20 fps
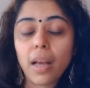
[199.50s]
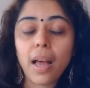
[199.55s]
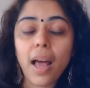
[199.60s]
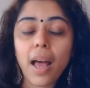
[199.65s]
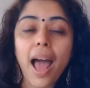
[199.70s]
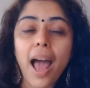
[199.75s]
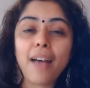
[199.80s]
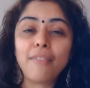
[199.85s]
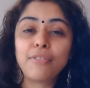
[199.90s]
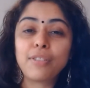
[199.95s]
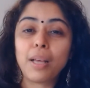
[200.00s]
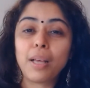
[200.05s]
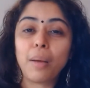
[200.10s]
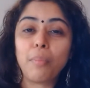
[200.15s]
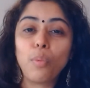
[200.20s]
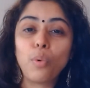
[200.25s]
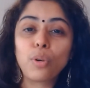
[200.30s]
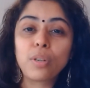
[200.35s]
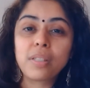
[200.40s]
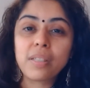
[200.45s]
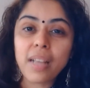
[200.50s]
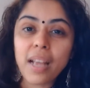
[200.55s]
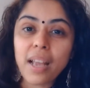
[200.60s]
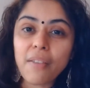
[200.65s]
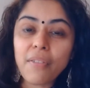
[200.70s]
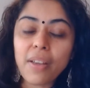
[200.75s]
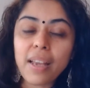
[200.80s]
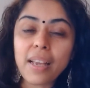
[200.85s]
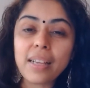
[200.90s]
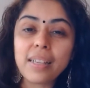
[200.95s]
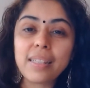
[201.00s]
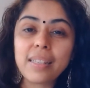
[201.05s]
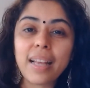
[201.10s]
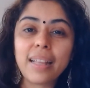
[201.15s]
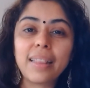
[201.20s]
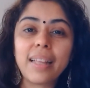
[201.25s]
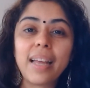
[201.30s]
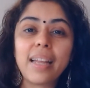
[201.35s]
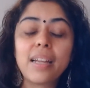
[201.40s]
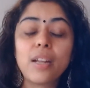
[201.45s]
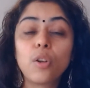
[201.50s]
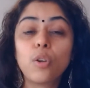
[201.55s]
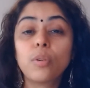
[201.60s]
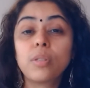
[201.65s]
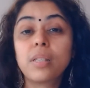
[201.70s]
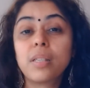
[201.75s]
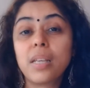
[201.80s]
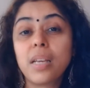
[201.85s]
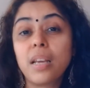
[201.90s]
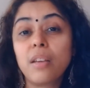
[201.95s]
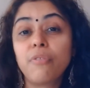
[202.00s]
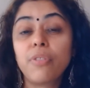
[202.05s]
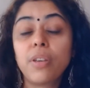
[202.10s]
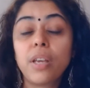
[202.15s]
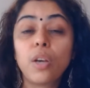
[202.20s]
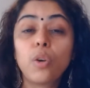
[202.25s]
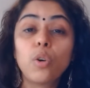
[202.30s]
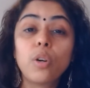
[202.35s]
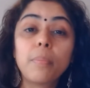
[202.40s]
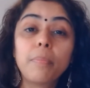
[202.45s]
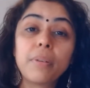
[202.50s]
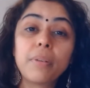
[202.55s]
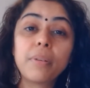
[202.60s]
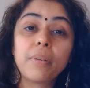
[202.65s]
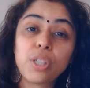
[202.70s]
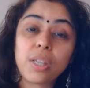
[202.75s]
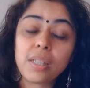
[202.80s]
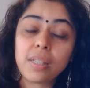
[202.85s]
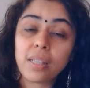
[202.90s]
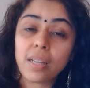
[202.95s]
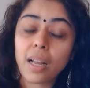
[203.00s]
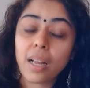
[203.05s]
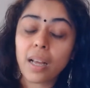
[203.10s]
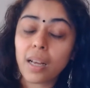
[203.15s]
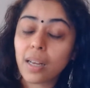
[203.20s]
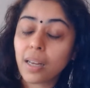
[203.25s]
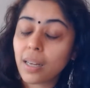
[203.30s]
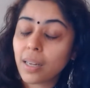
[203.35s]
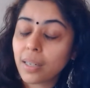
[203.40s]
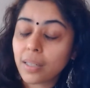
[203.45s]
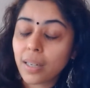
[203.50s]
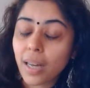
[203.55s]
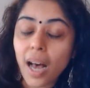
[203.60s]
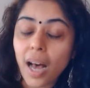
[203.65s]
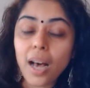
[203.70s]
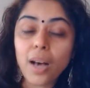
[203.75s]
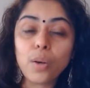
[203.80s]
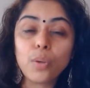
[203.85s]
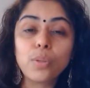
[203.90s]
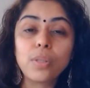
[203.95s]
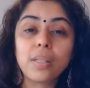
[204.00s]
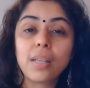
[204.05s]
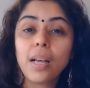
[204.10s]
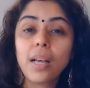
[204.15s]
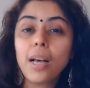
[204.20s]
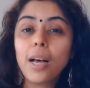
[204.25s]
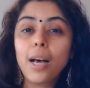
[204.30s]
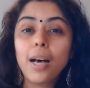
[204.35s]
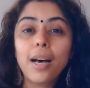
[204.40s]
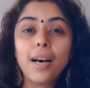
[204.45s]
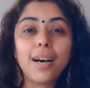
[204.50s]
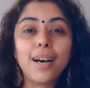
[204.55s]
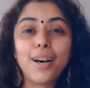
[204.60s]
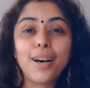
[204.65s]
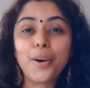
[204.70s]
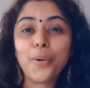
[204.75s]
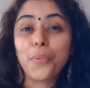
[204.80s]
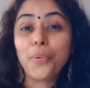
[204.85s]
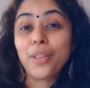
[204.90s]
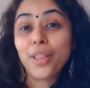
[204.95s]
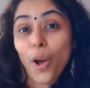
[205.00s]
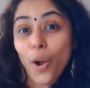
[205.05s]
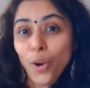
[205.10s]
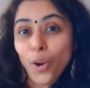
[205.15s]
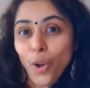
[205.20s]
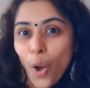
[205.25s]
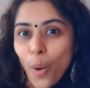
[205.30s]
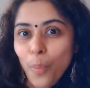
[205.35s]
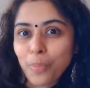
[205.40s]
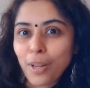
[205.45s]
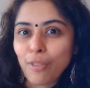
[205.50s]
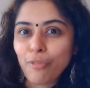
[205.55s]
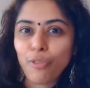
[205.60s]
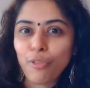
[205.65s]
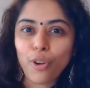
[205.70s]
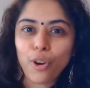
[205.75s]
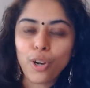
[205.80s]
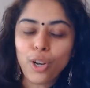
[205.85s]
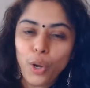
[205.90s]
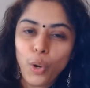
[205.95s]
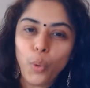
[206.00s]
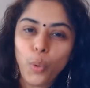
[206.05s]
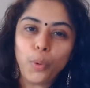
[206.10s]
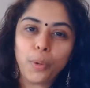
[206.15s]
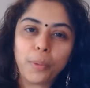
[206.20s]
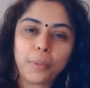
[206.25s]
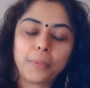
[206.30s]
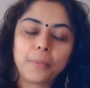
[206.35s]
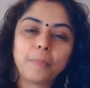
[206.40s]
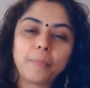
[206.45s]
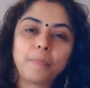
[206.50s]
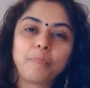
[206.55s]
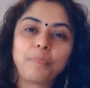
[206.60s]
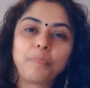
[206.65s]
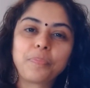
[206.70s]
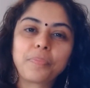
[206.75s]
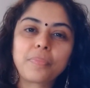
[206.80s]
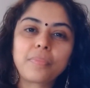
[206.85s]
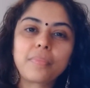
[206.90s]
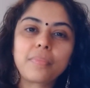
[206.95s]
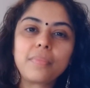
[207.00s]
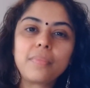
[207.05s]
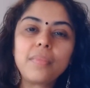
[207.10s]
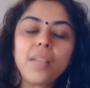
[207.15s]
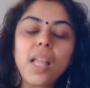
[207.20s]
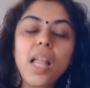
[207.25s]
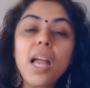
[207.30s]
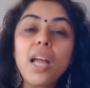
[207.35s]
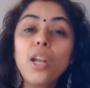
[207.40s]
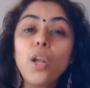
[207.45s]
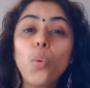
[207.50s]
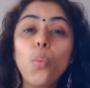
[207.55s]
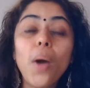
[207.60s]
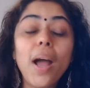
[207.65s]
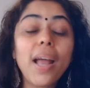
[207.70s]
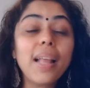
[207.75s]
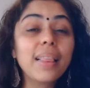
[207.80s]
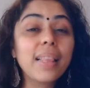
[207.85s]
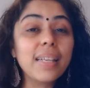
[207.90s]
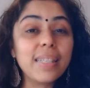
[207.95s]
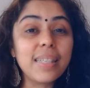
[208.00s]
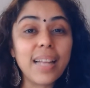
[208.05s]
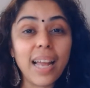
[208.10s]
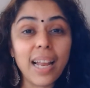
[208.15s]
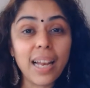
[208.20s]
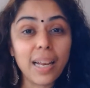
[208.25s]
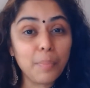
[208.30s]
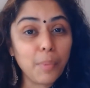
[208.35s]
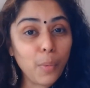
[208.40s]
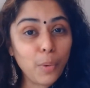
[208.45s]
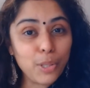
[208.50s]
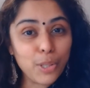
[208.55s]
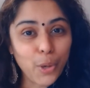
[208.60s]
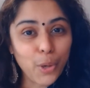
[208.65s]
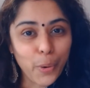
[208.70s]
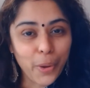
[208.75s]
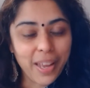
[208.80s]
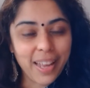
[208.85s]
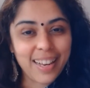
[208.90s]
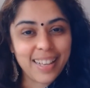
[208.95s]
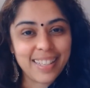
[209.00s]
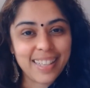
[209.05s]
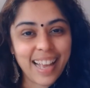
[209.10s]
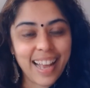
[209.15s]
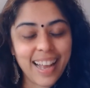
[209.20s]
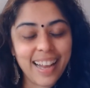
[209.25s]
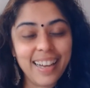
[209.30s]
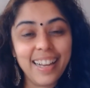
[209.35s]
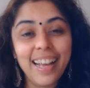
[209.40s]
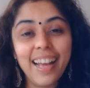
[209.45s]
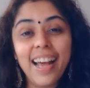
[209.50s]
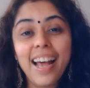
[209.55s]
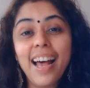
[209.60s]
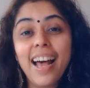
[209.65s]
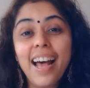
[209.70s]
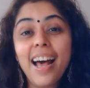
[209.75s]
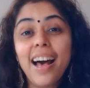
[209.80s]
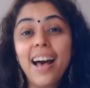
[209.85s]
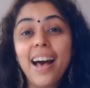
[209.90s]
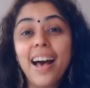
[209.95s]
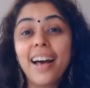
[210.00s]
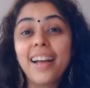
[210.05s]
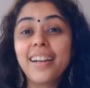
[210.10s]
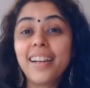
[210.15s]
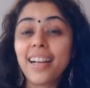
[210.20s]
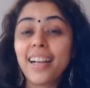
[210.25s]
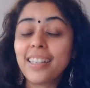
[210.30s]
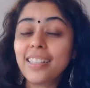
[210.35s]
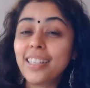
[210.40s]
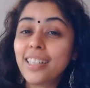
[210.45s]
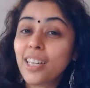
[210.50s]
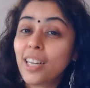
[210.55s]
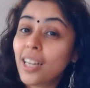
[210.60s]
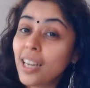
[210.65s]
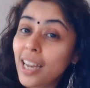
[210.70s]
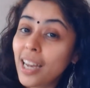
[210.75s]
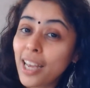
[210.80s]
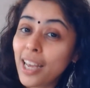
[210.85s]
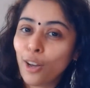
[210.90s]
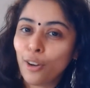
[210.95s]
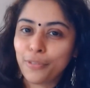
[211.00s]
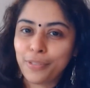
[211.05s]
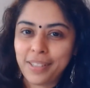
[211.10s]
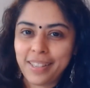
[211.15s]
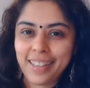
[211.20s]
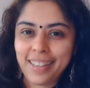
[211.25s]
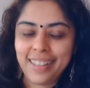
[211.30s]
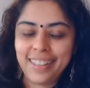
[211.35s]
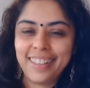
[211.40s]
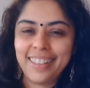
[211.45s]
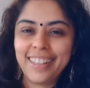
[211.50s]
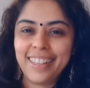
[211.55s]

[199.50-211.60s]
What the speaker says: have some more savings, and then see if he could purchase a house without opting for a loan. Now, while this dilemma was going in his head, another colleague of Sid,